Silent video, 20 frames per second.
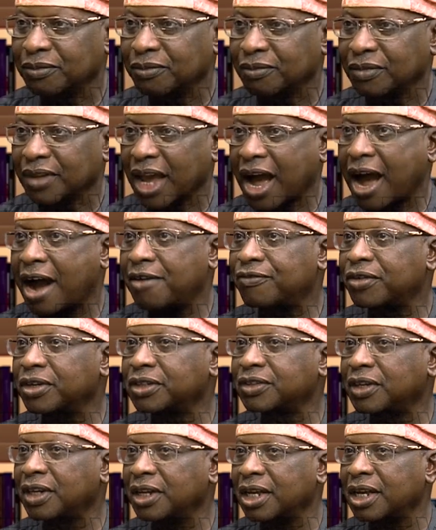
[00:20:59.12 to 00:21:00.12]
Mm -hmm.
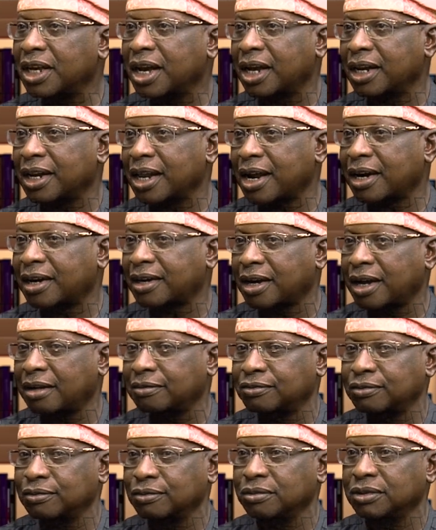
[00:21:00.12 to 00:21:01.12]
Averagely, an
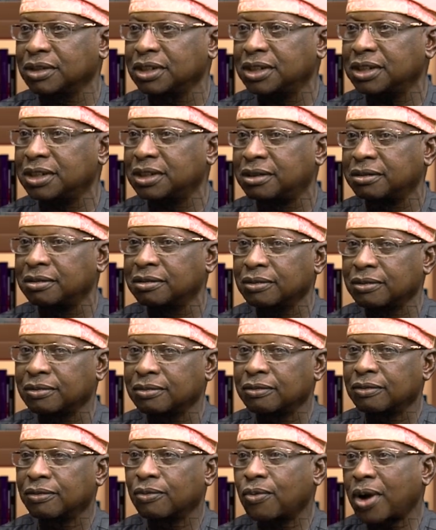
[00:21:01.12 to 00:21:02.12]
aircraft will need
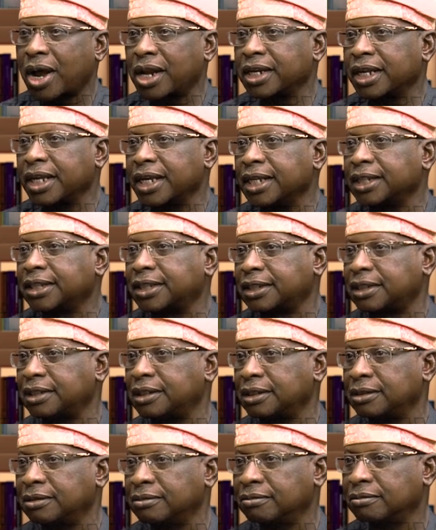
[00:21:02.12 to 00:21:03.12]

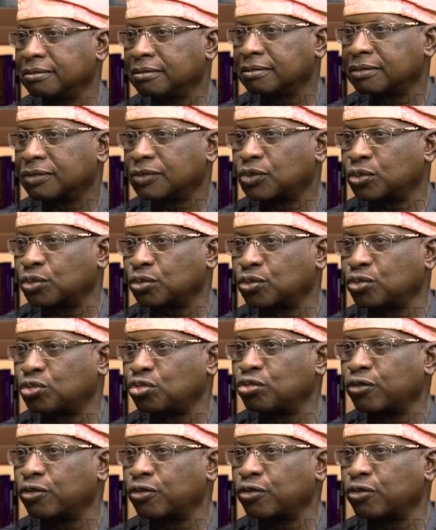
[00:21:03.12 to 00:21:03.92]
180 to